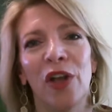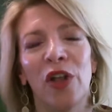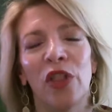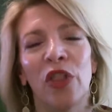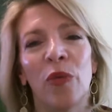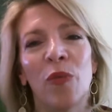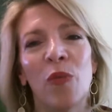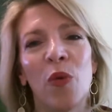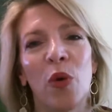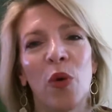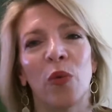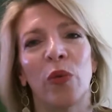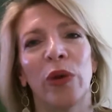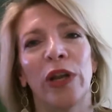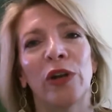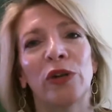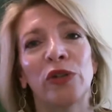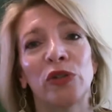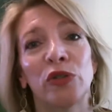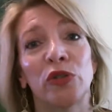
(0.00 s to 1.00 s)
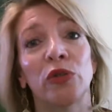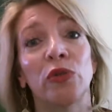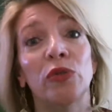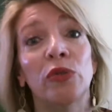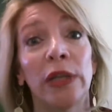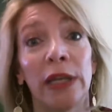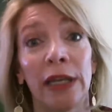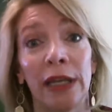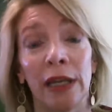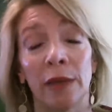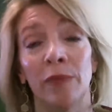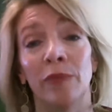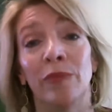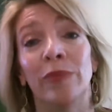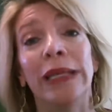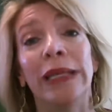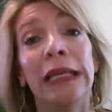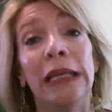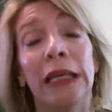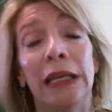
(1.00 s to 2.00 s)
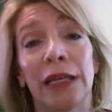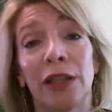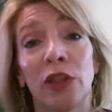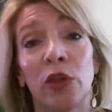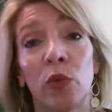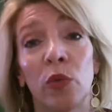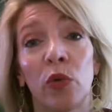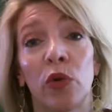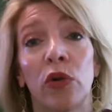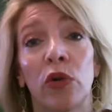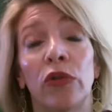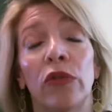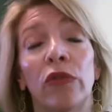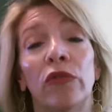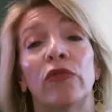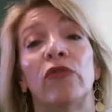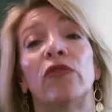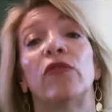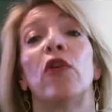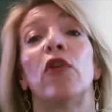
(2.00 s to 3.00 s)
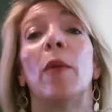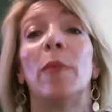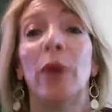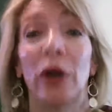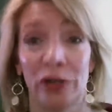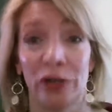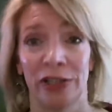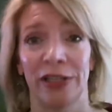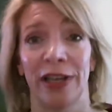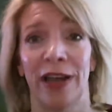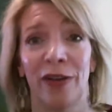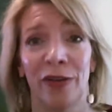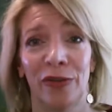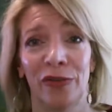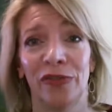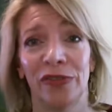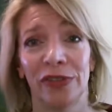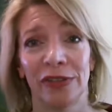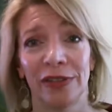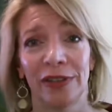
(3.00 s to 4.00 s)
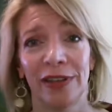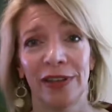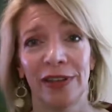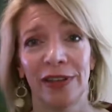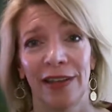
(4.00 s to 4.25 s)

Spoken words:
the more we are doing and being in the world from ourselves.